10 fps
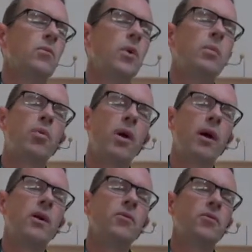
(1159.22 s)
We
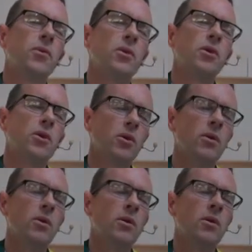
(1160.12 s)
pray for
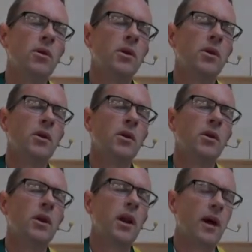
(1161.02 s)
your
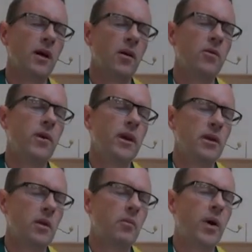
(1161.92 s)
love
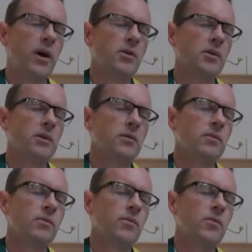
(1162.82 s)
and compassion,
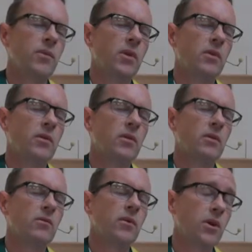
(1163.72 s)

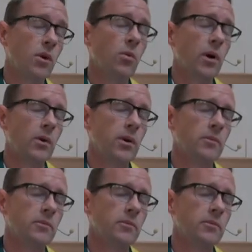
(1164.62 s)
for your welcome.